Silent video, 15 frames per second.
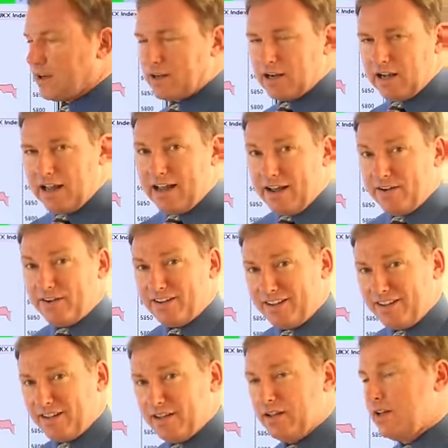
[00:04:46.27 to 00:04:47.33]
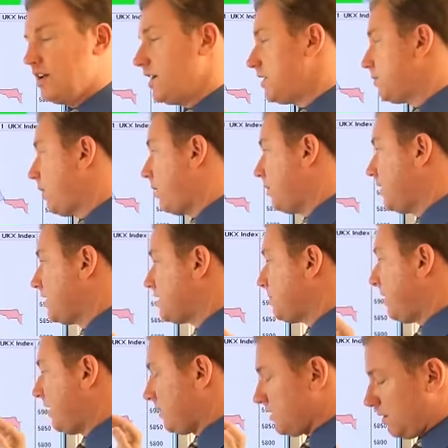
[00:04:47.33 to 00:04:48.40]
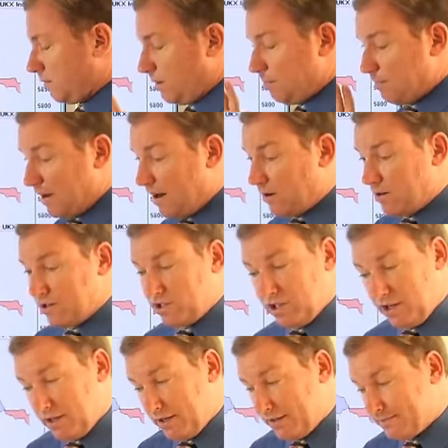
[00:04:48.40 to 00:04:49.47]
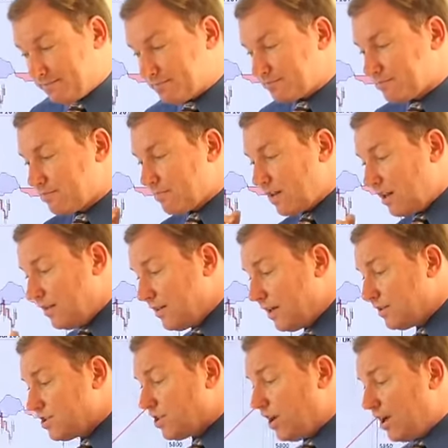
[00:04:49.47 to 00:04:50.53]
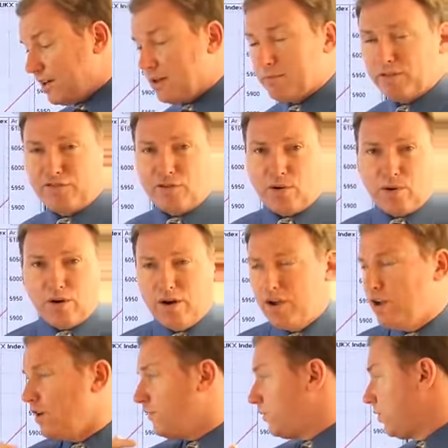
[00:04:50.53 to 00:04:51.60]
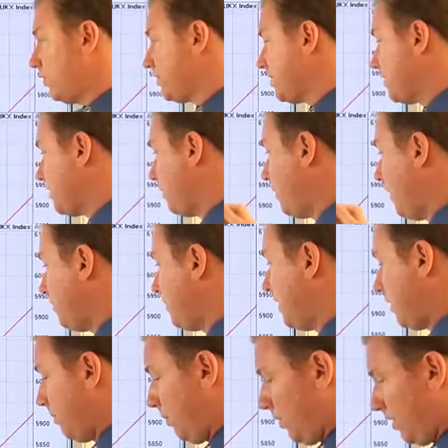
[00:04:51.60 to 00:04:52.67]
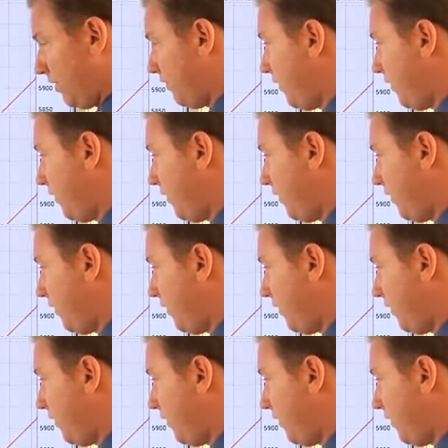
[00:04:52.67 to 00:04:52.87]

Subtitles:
cloud here is what we'd expect. So we're bearish here. And then chart number 4, of course, is the 1 minute point and